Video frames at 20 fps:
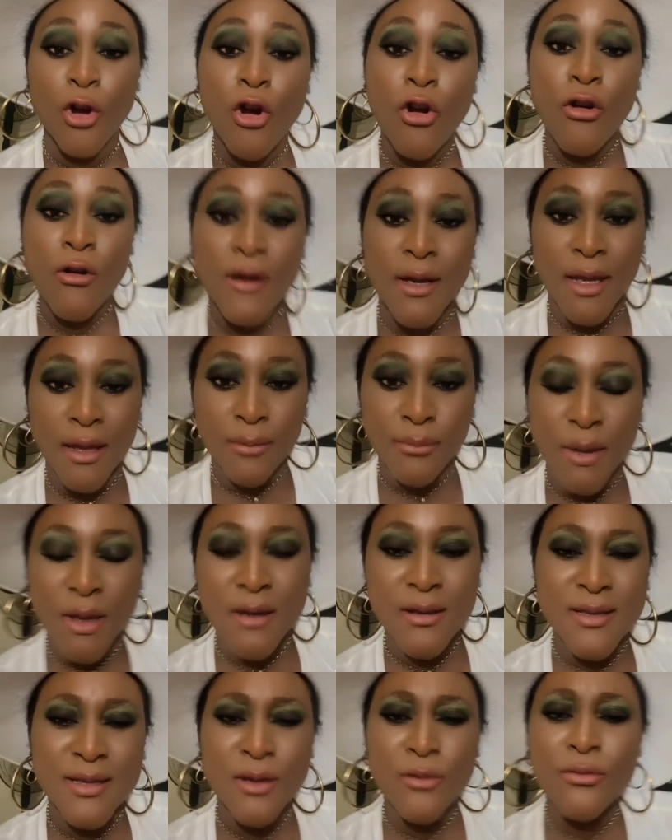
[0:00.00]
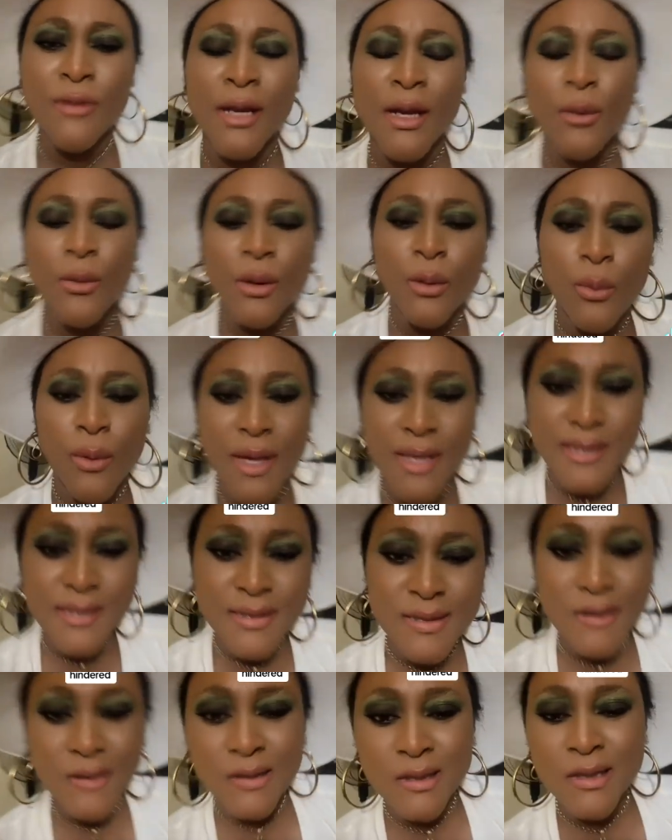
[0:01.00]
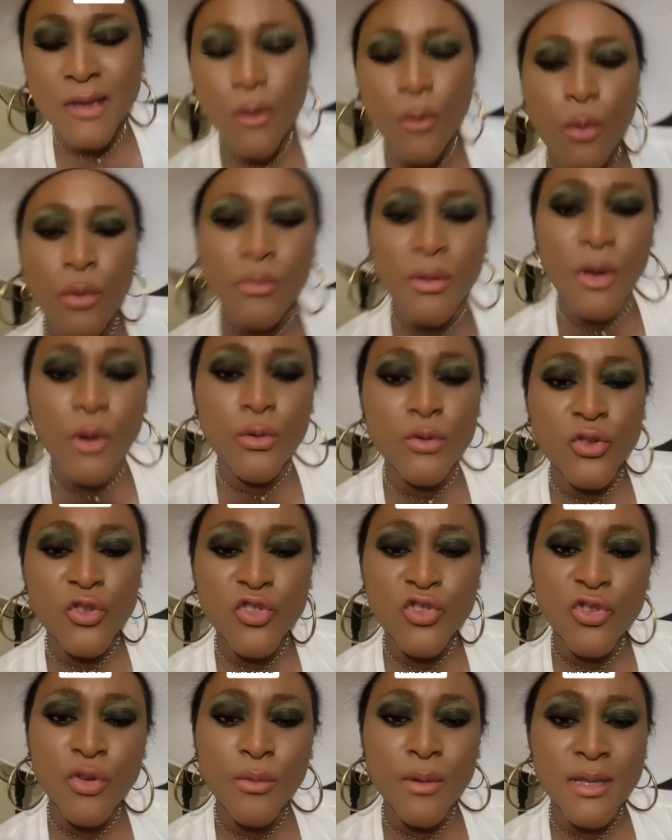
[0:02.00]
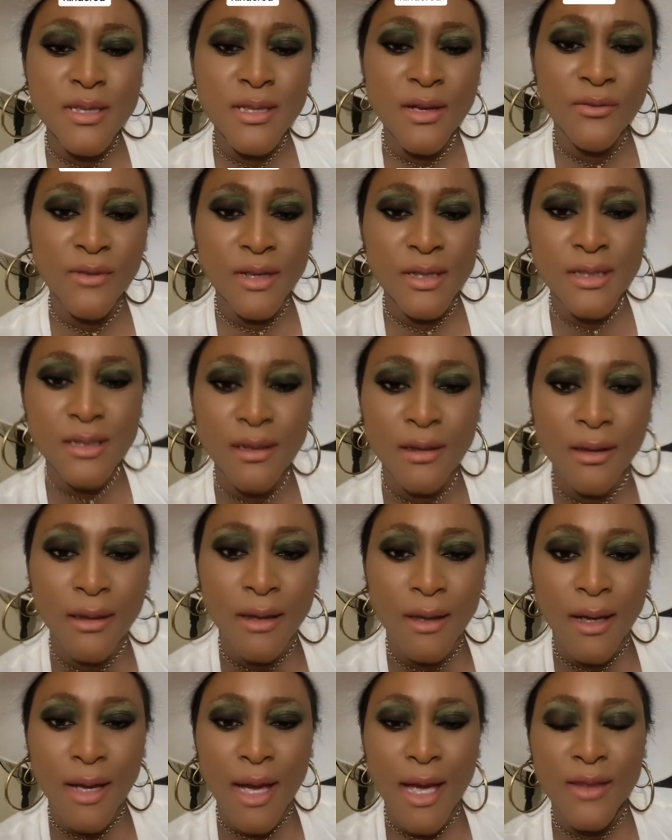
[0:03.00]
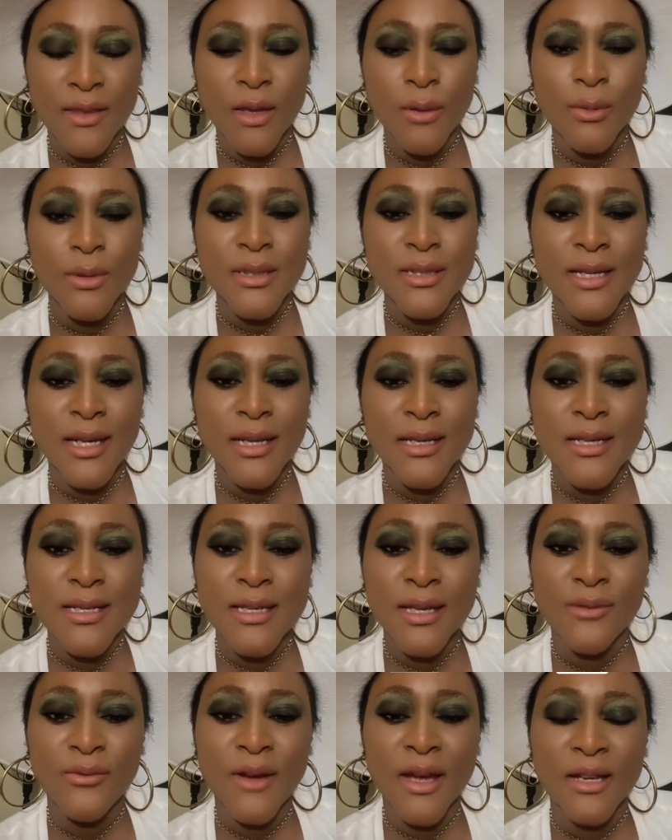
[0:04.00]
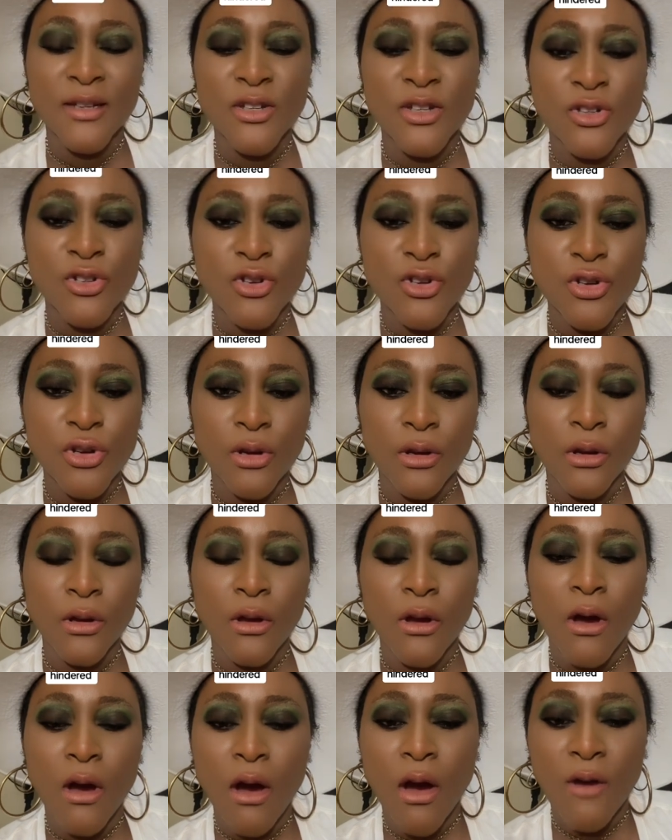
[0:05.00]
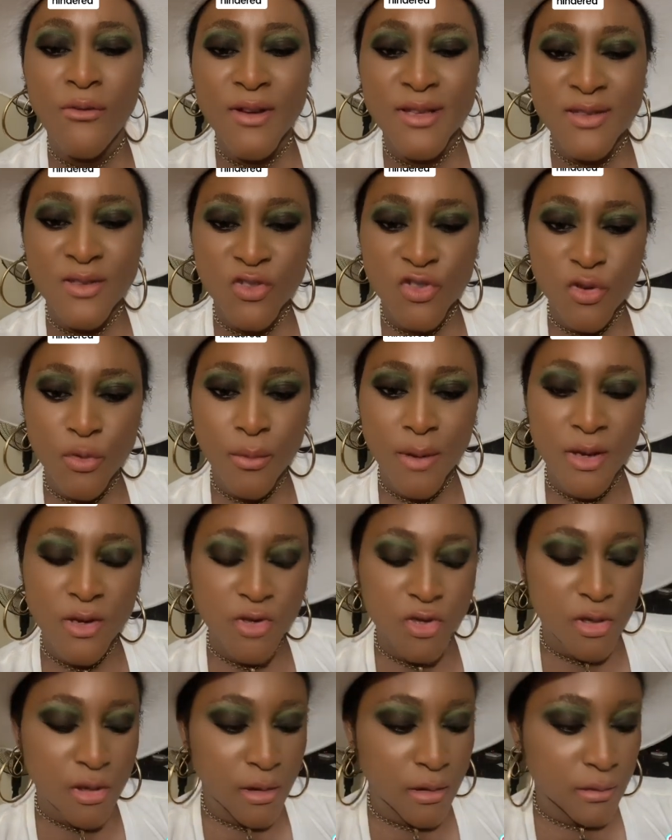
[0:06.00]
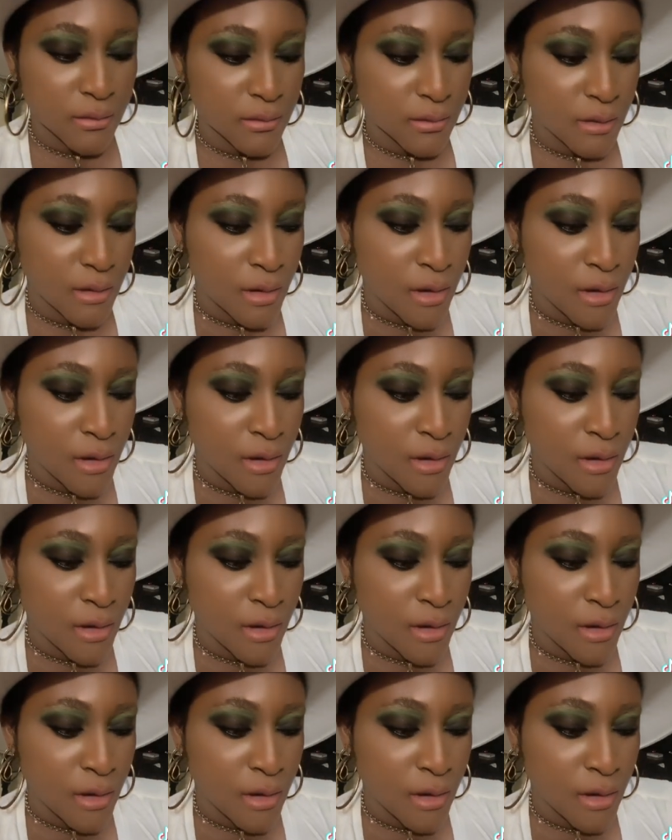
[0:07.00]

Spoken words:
earning, because they really will waste it. They won't be good stewards of it, and they will take disadvantage of a situation.